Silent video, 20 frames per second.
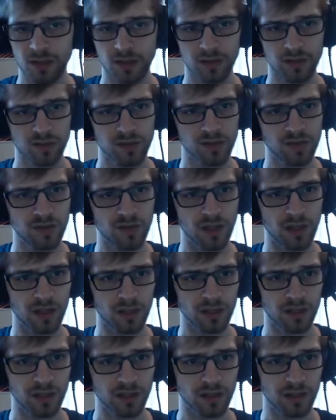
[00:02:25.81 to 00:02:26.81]

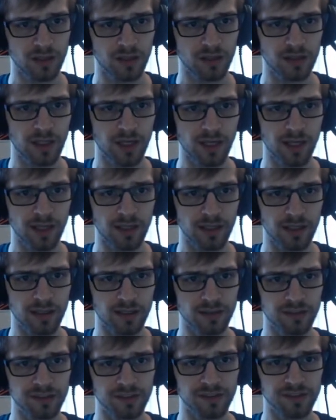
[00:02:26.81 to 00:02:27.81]
socket socket.py
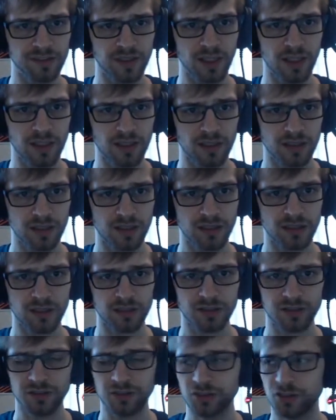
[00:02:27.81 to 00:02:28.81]
suck
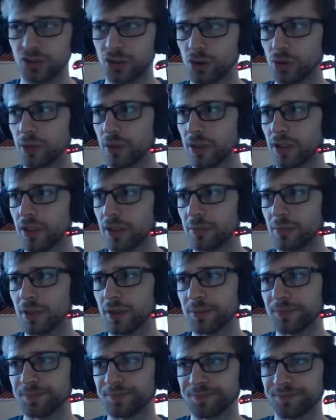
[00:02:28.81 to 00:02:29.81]
stream
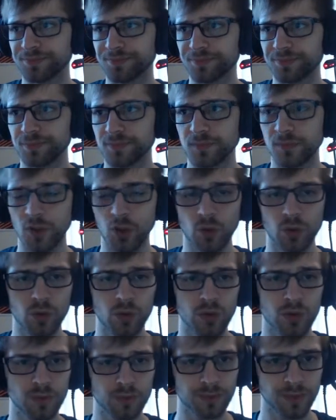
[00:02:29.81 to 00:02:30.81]

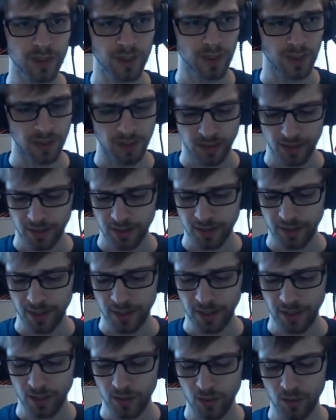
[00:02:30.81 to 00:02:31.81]
cool
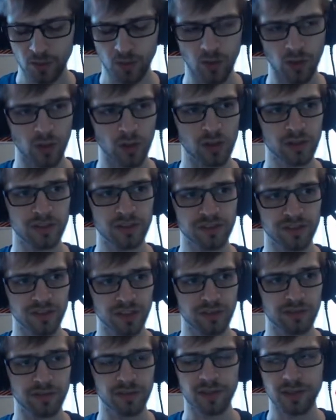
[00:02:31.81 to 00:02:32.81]
now on the
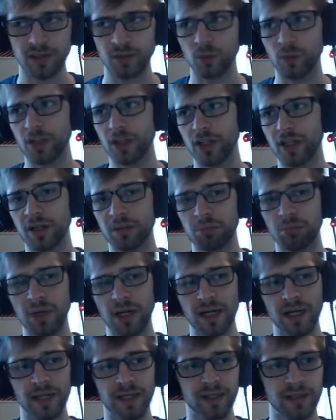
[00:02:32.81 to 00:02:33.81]
server we're gonna
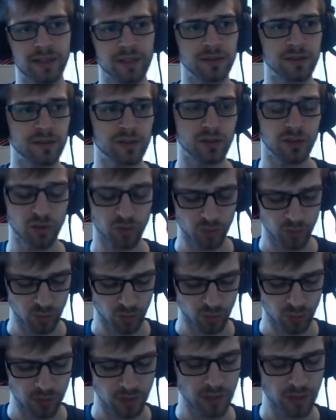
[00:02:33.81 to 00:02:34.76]
bind to